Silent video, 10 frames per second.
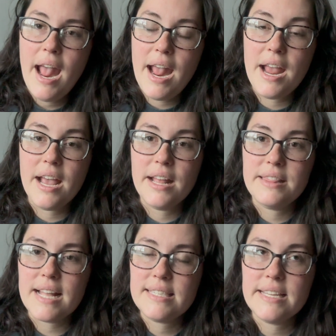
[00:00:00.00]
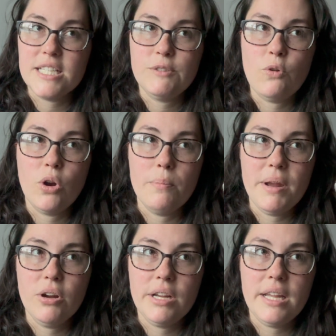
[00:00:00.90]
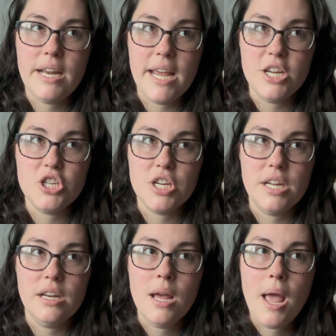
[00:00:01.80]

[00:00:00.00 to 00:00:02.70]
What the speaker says: and that stands for American, Asian,